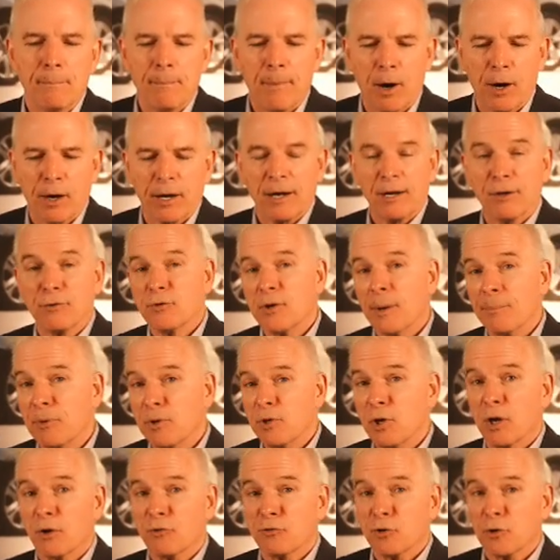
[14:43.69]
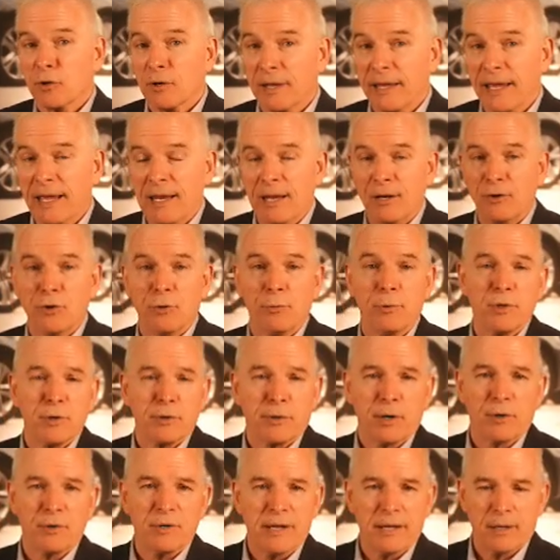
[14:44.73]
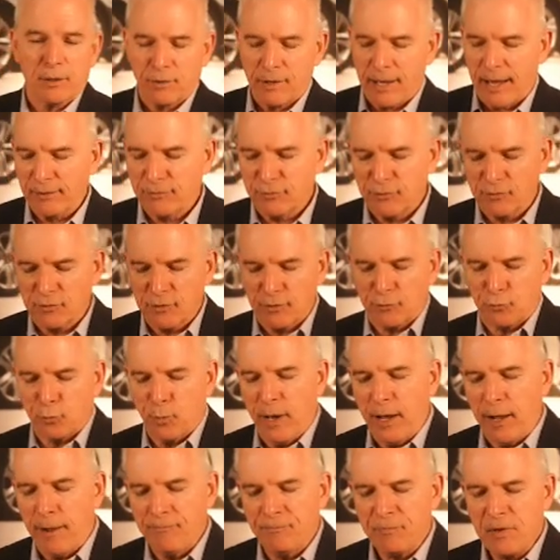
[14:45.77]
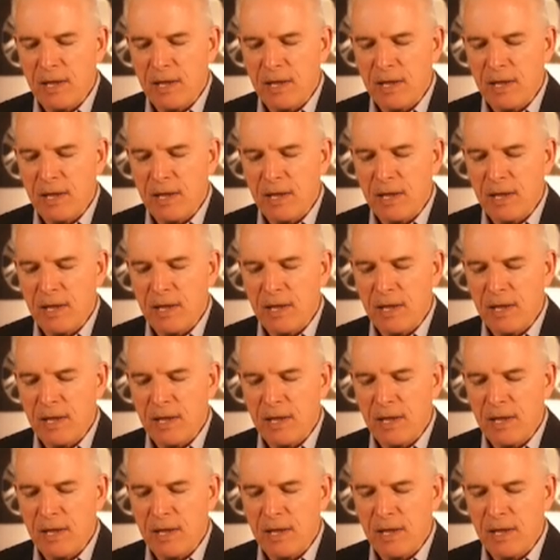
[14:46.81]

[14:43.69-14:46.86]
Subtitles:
market is something you can certainly get into with your own dealer license as well.